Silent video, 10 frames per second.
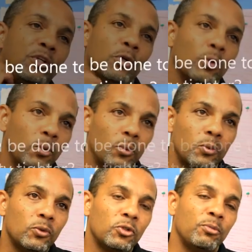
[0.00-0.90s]
do
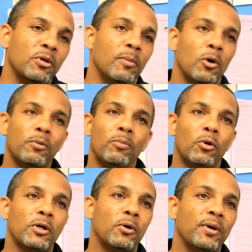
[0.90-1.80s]
to be
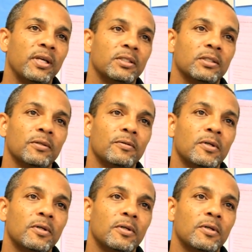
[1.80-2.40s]
more cohesive?